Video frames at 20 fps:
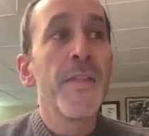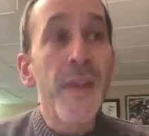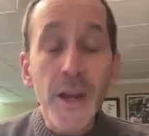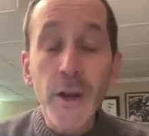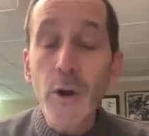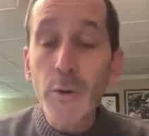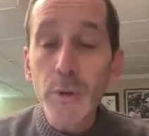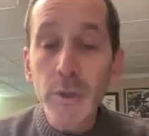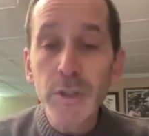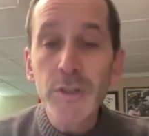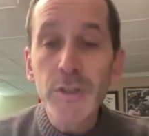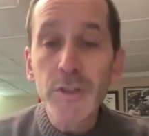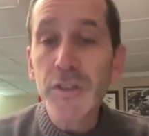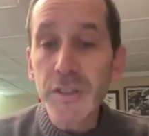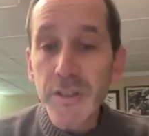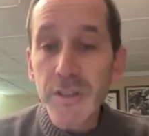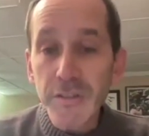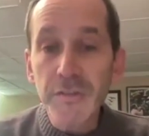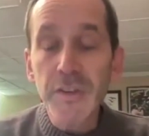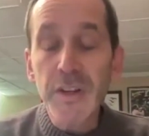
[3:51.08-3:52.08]
And that
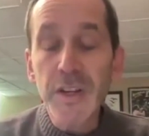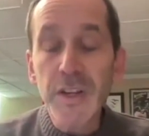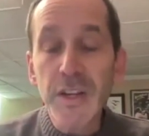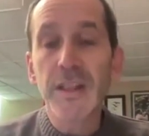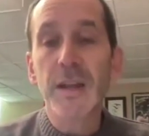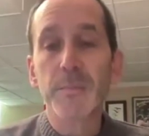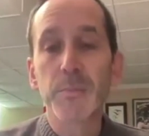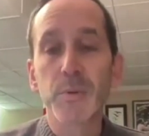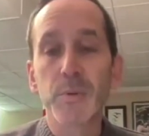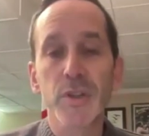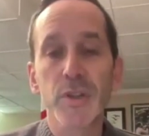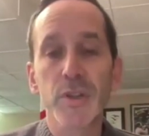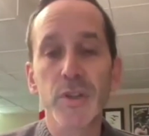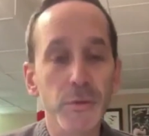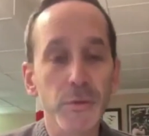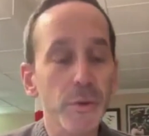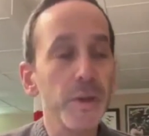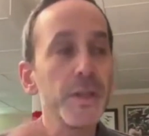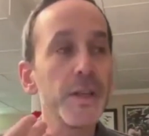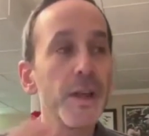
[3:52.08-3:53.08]
coalition defeated that prison
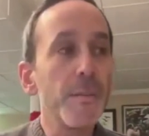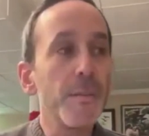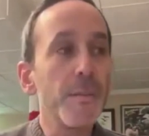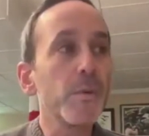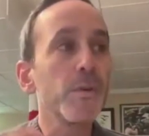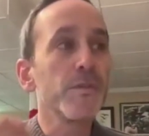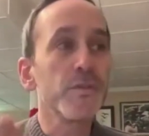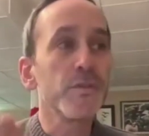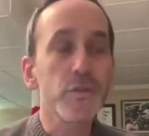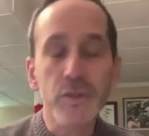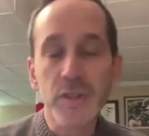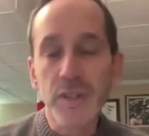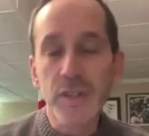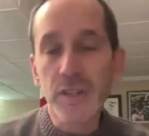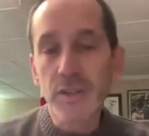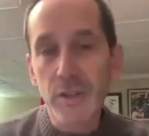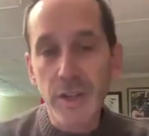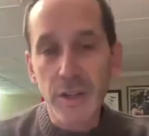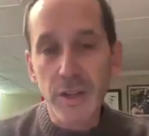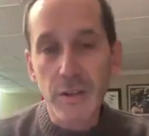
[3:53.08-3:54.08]
through a number of
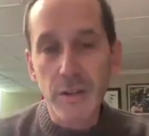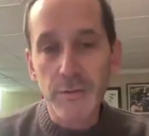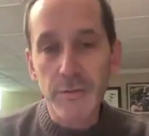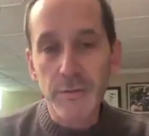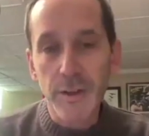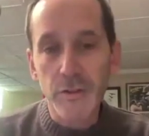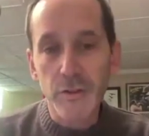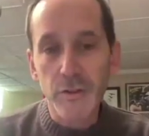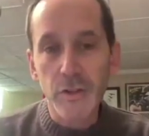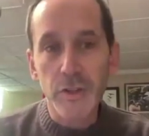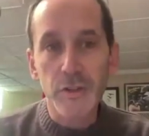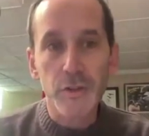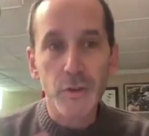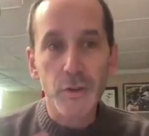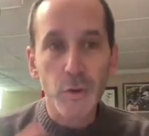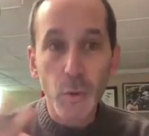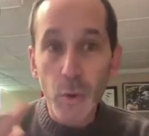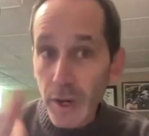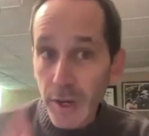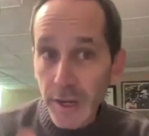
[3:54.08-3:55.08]
strategic
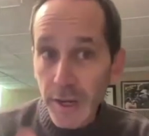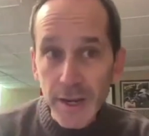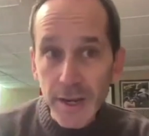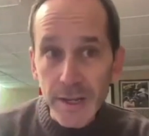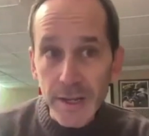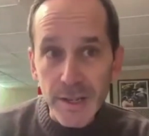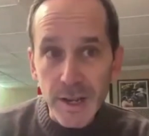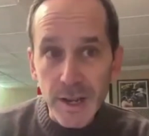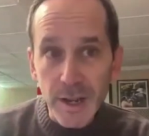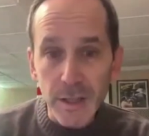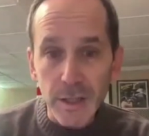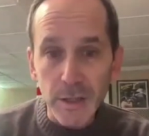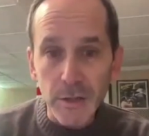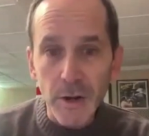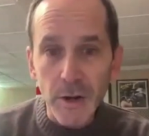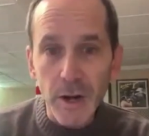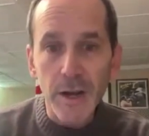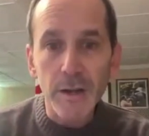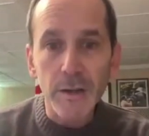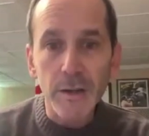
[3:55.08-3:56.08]
interventions, organizing on the
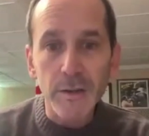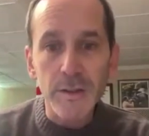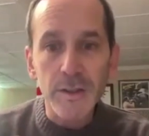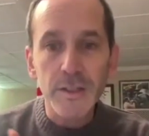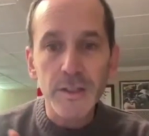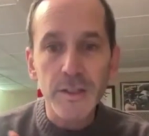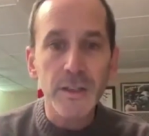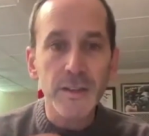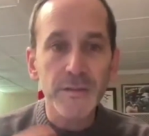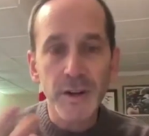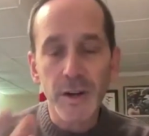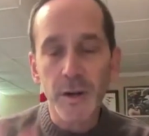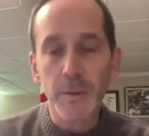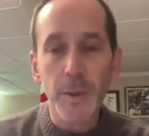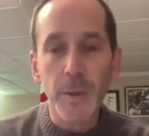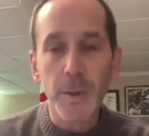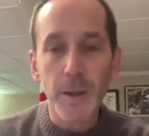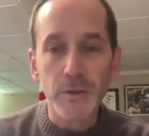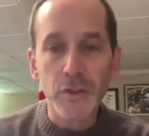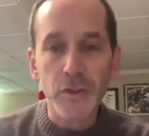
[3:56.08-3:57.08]
ground,
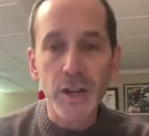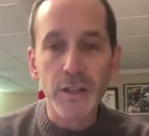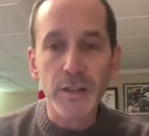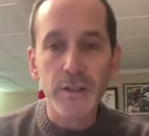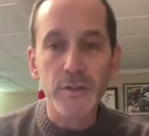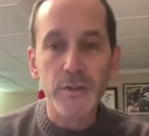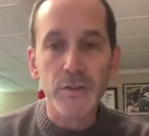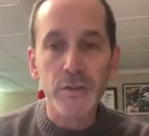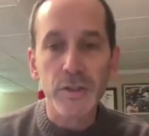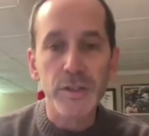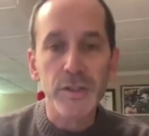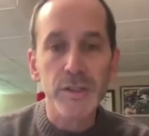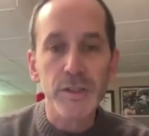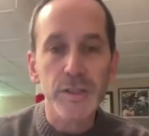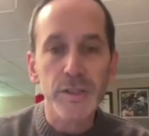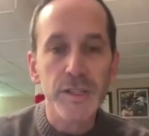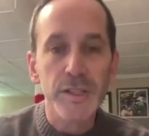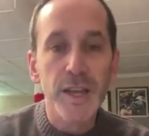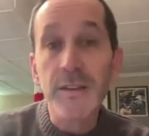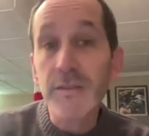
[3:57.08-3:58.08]
environmental
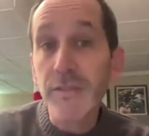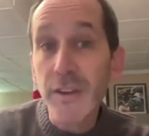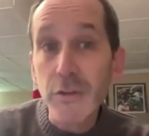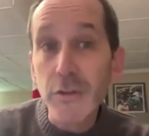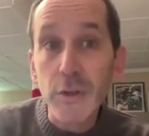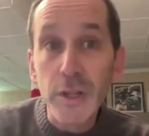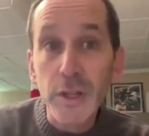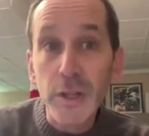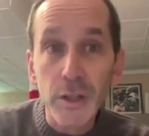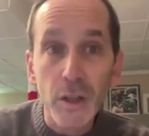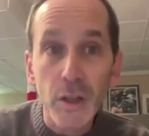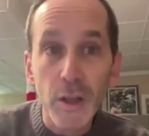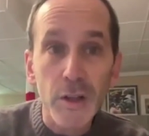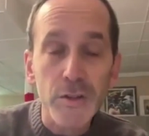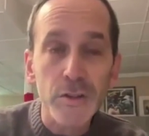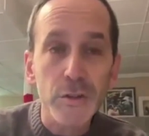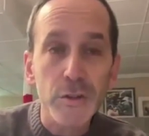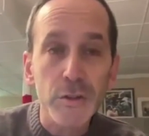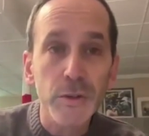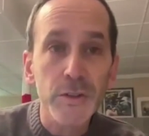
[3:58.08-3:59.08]
challenges, and eventually a
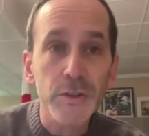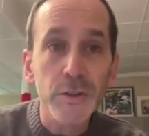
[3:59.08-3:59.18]
lawsuit.